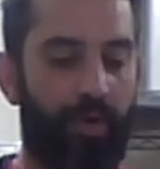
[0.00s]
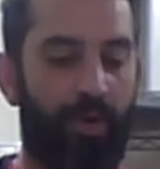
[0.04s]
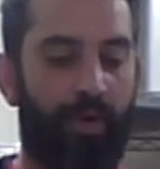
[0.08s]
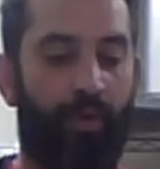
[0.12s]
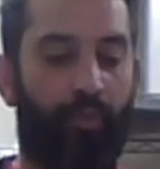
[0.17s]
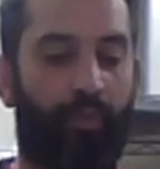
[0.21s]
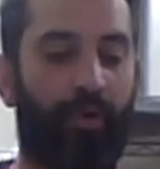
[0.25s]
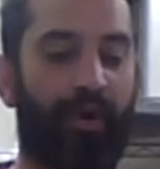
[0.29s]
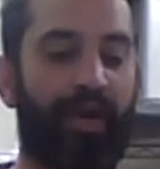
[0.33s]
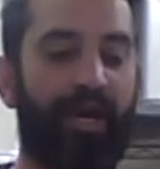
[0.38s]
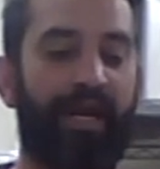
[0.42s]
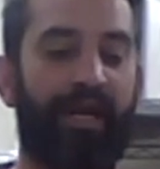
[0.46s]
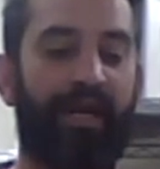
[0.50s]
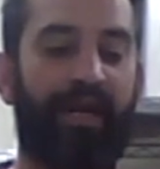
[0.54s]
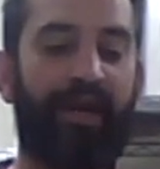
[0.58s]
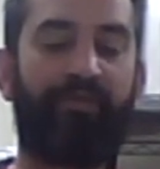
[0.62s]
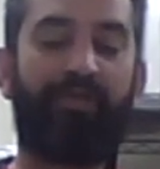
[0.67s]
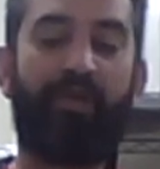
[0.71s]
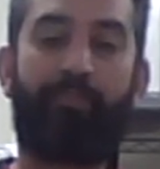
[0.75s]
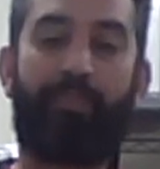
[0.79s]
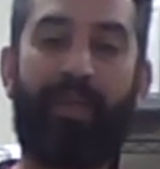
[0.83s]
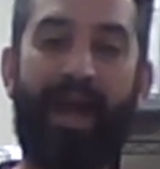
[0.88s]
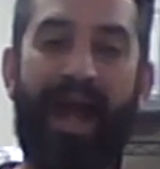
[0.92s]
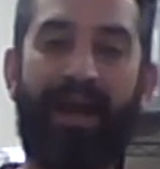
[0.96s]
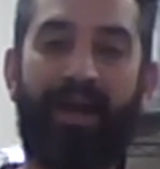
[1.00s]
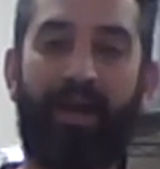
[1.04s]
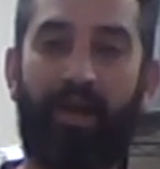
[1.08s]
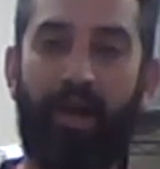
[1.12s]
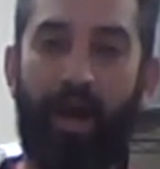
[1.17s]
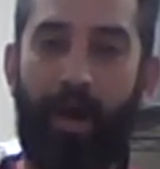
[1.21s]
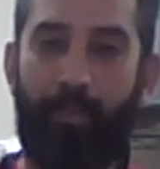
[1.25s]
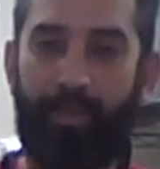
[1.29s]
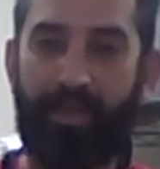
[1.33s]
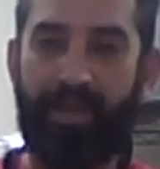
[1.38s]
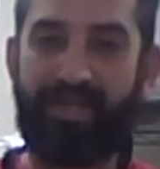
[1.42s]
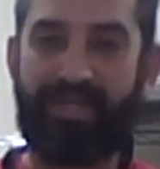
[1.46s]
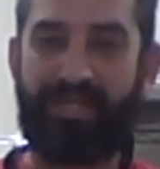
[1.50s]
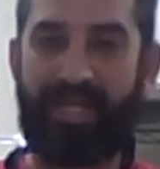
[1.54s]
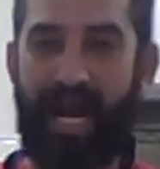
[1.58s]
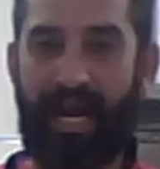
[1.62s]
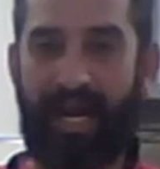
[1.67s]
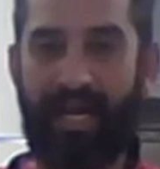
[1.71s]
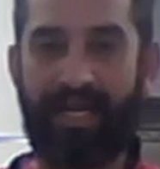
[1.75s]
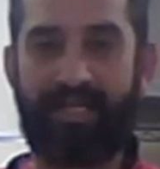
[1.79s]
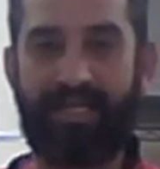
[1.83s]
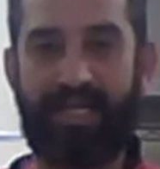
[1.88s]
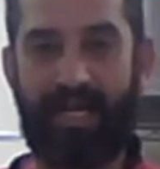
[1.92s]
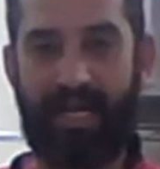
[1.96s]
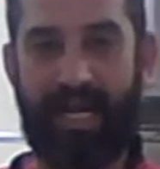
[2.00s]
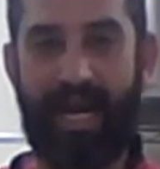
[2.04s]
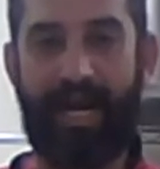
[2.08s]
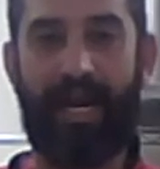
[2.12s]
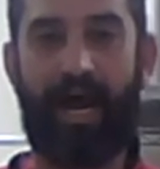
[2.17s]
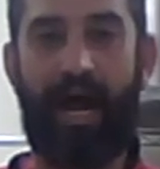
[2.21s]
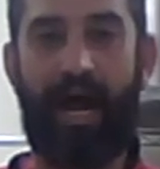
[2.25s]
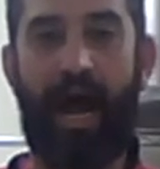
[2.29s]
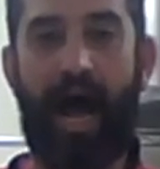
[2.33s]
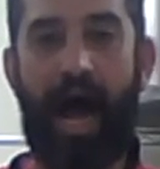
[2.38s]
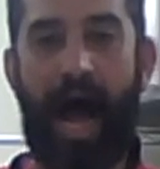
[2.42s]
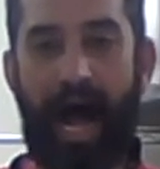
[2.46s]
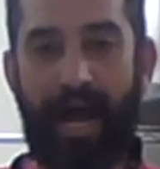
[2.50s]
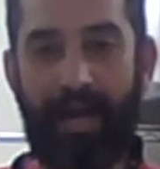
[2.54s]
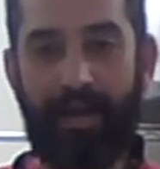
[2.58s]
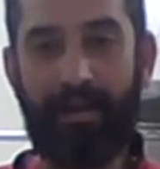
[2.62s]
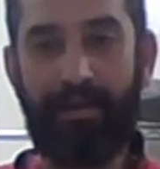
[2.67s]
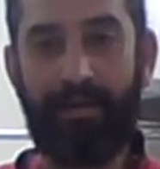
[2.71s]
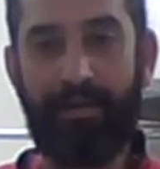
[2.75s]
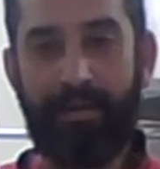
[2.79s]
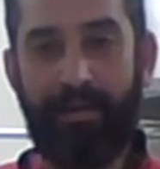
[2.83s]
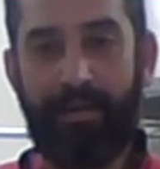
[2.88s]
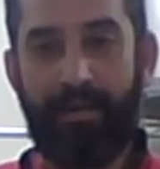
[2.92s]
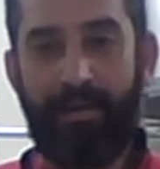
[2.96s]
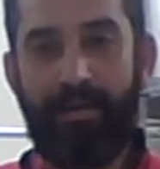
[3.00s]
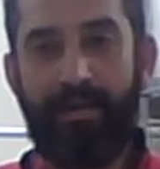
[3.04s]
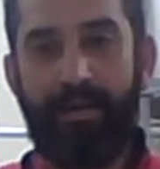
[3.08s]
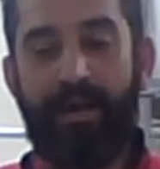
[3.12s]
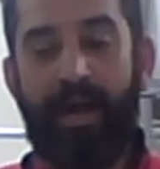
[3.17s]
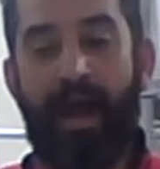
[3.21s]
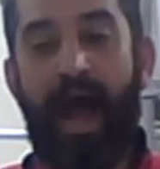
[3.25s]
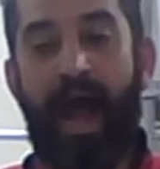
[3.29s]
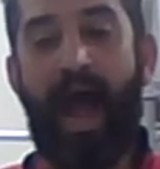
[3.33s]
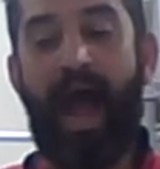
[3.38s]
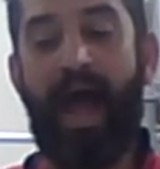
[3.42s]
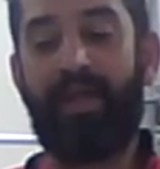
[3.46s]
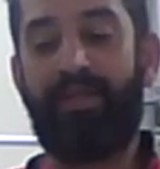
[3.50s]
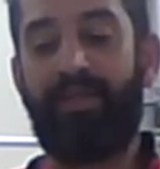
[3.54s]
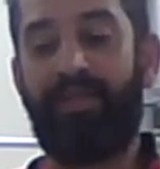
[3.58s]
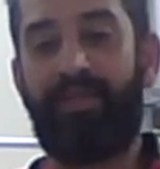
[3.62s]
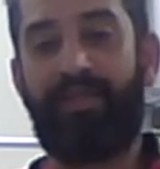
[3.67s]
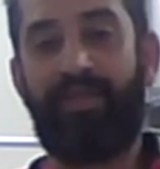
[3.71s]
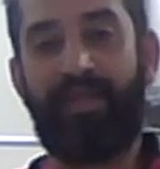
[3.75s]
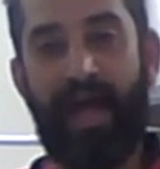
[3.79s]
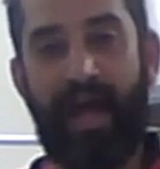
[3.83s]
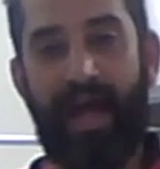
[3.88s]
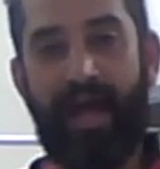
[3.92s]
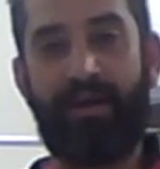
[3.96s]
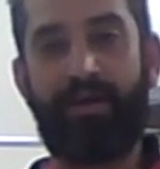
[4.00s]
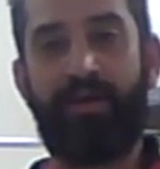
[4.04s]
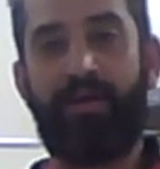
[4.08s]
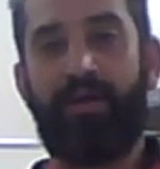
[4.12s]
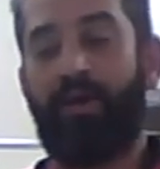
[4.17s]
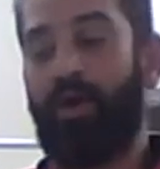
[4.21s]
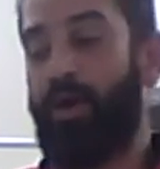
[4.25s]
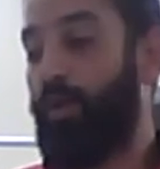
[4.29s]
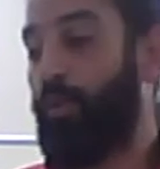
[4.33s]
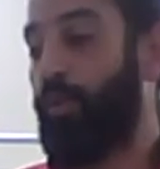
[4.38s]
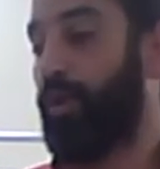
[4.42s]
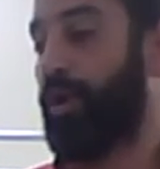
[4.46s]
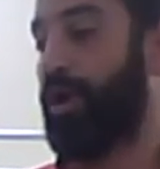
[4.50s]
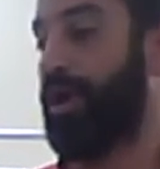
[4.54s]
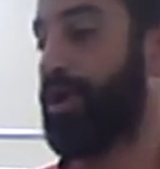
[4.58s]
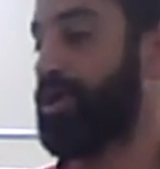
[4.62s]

We're gonna give the pan a couple of seconds to get hot, and then we're gonna